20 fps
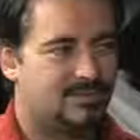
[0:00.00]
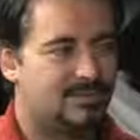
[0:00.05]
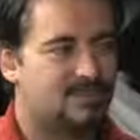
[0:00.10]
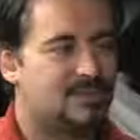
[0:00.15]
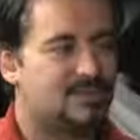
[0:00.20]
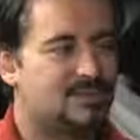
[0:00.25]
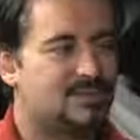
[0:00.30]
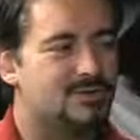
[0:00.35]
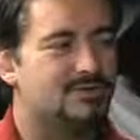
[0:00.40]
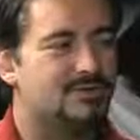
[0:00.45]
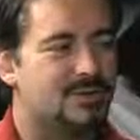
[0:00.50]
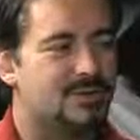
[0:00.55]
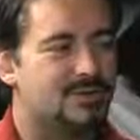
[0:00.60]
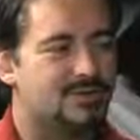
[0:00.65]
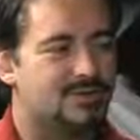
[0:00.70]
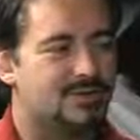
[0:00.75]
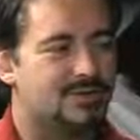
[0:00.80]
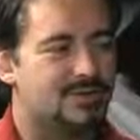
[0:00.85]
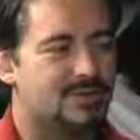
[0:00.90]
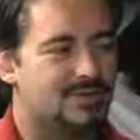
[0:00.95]
What's your
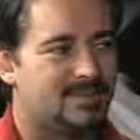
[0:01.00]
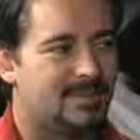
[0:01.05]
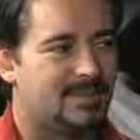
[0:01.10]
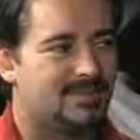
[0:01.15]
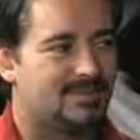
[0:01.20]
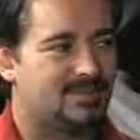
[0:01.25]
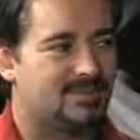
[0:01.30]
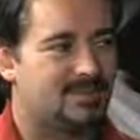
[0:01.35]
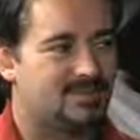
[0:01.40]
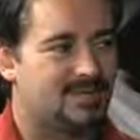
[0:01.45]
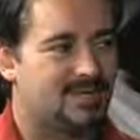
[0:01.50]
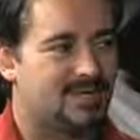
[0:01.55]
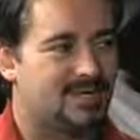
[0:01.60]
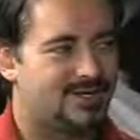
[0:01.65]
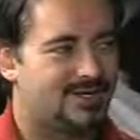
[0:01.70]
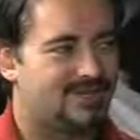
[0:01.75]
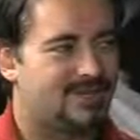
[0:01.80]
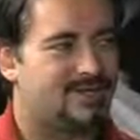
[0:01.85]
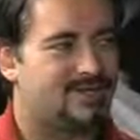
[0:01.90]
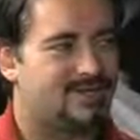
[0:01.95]
favorite thing about
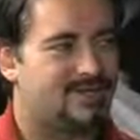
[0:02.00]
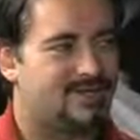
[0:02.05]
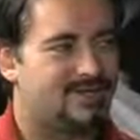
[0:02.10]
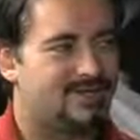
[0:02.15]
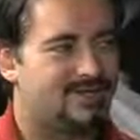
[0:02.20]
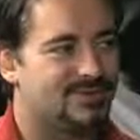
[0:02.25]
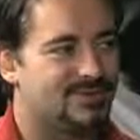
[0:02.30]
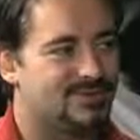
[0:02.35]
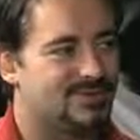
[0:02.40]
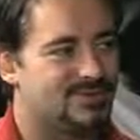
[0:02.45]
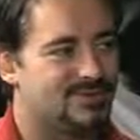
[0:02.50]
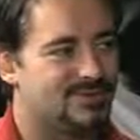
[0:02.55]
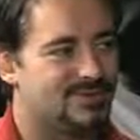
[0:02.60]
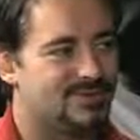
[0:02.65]
Trek in general?